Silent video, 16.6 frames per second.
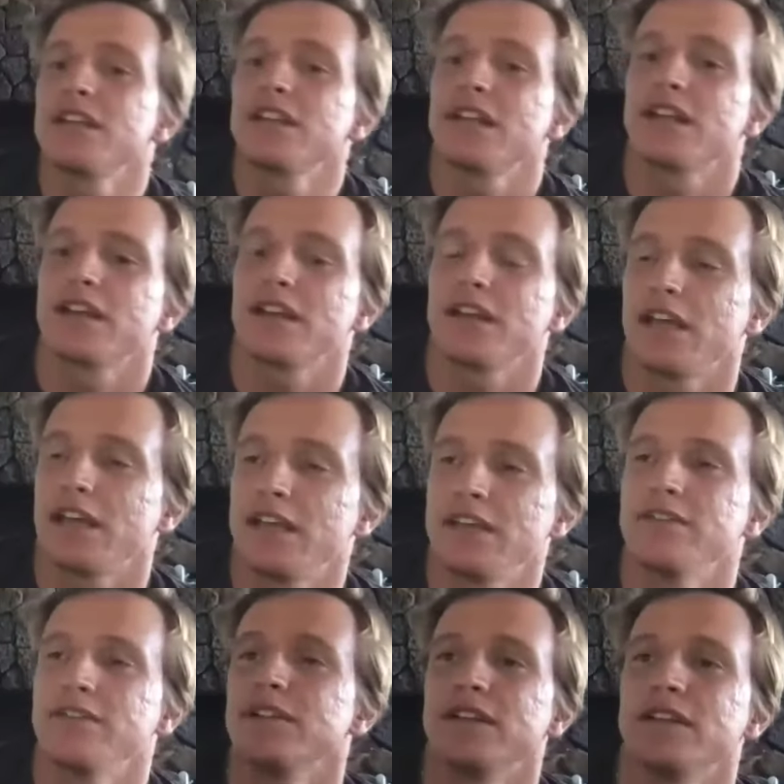Like
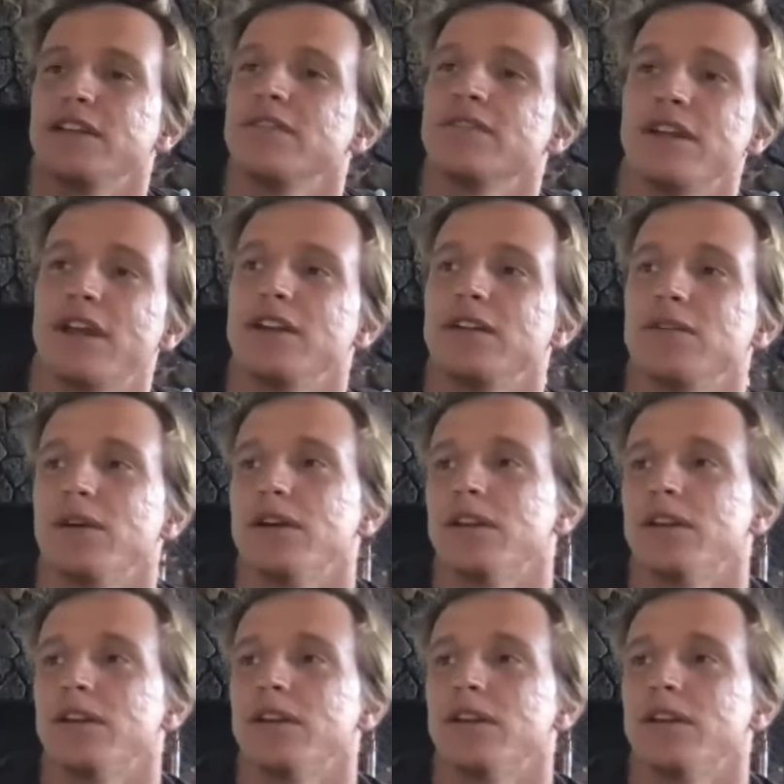even even anywhere,